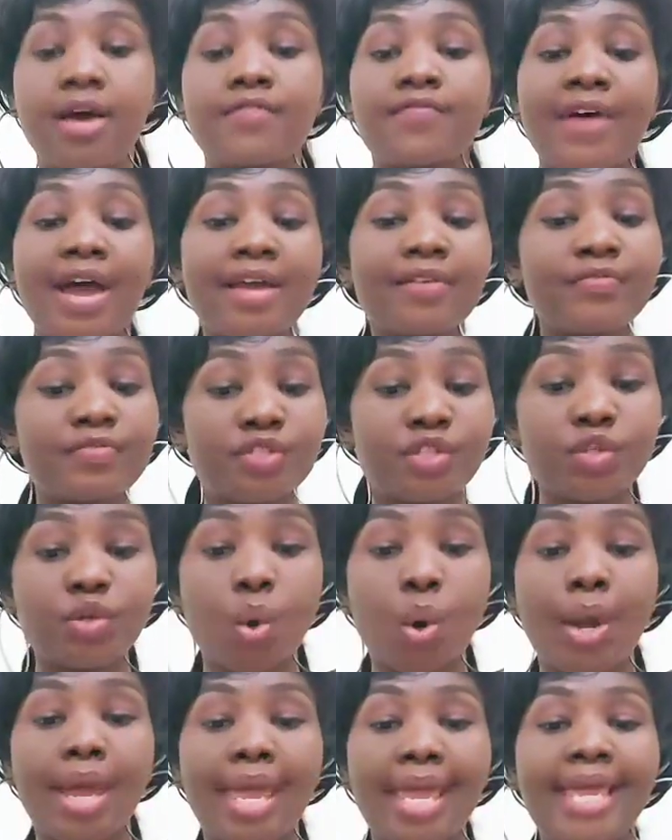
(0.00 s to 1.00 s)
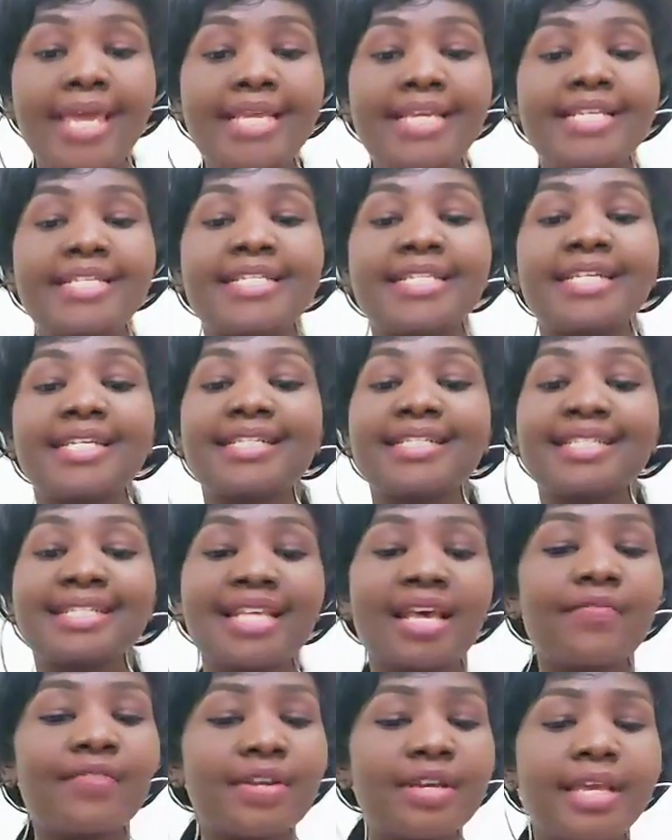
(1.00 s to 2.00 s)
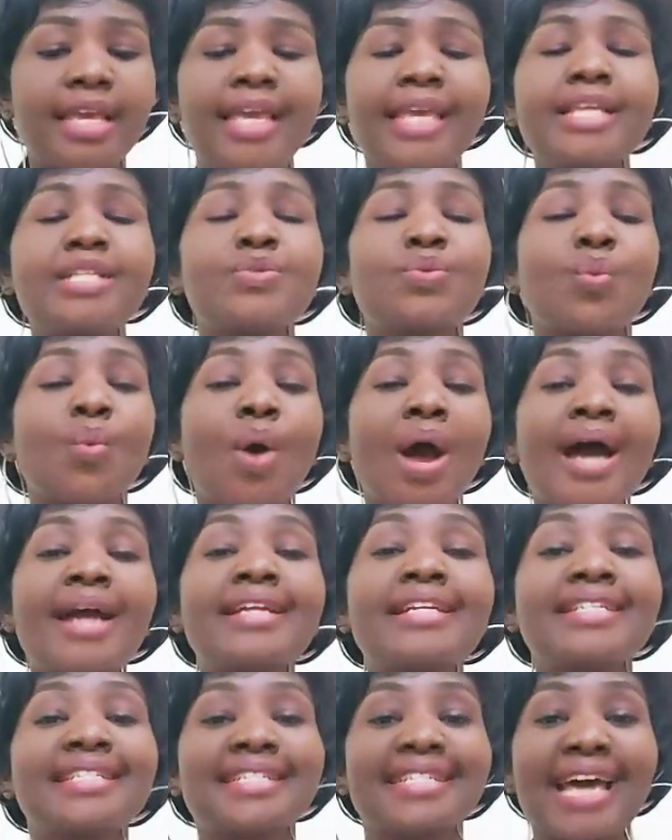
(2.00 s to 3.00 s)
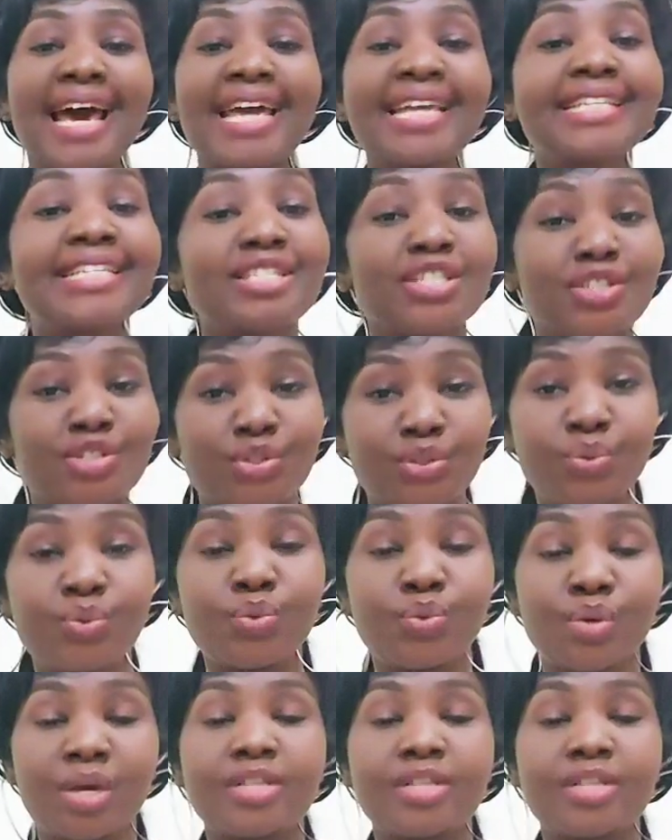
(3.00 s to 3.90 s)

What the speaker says: 508-78192.